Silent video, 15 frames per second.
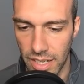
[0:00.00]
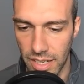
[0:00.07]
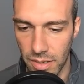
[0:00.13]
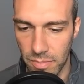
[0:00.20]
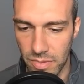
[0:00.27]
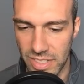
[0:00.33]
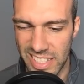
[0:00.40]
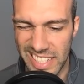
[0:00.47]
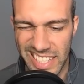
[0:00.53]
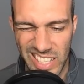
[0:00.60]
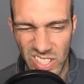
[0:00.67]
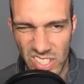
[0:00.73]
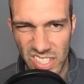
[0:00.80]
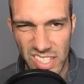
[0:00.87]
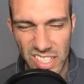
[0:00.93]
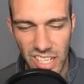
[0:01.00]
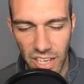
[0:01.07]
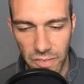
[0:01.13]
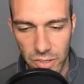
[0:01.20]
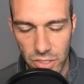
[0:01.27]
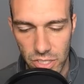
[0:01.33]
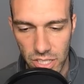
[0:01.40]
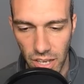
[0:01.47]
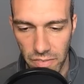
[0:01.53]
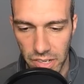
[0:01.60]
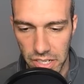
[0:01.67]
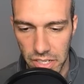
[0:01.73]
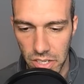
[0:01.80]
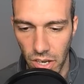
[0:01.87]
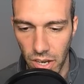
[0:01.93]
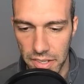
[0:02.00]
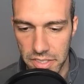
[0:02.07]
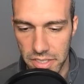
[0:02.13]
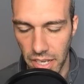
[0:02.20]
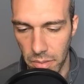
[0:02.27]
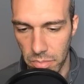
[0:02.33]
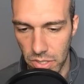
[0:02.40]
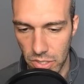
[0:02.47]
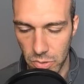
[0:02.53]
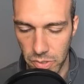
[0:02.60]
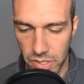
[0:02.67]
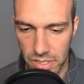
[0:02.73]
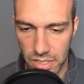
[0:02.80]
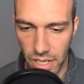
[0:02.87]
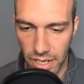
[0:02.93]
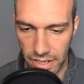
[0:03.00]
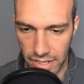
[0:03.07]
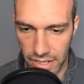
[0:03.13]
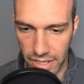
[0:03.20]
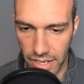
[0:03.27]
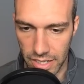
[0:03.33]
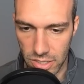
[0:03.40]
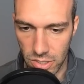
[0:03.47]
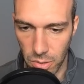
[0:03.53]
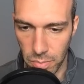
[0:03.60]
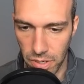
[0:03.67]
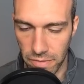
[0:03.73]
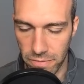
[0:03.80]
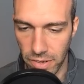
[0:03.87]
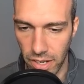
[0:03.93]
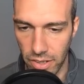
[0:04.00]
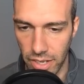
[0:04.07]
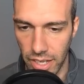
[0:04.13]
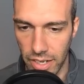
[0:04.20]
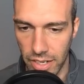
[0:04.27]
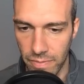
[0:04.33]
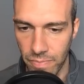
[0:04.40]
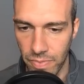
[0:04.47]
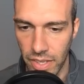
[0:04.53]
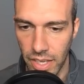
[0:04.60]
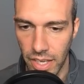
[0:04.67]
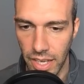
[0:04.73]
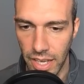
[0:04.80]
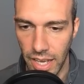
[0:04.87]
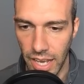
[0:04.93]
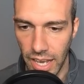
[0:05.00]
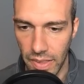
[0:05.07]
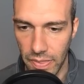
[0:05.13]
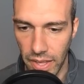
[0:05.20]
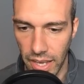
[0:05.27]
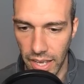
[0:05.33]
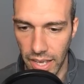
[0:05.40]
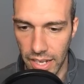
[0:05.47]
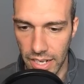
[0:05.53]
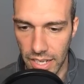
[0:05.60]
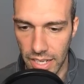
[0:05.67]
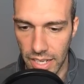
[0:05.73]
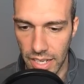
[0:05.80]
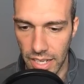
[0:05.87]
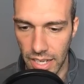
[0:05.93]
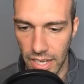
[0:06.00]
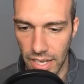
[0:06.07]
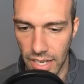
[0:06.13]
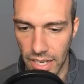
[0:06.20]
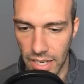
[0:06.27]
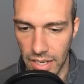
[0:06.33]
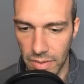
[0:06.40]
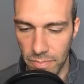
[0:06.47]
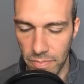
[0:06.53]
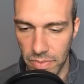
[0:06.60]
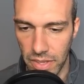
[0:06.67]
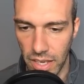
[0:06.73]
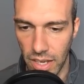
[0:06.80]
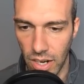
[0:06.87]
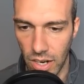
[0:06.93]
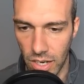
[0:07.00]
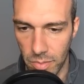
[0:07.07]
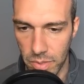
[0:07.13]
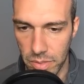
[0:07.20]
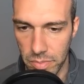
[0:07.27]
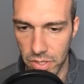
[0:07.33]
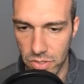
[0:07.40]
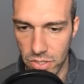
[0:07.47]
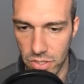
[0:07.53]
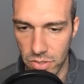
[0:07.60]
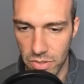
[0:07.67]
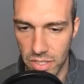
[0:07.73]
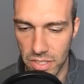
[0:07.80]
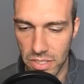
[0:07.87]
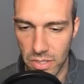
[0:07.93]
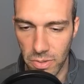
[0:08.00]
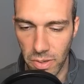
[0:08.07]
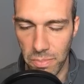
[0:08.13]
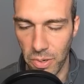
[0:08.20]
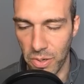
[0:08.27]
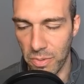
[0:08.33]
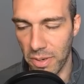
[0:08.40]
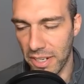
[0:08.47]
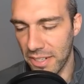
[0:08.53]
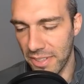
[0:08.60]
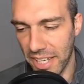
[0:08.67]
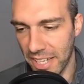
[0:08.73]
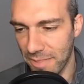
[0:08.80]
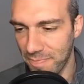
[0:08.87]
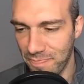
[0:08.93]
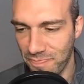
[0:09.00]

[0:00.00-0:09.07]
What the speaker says: steals and stuff. You just have like a non-stab Brutal Swing is not going to cut it. So put in for Alligator. And then Armored Mewtwo. This is one Pokemon that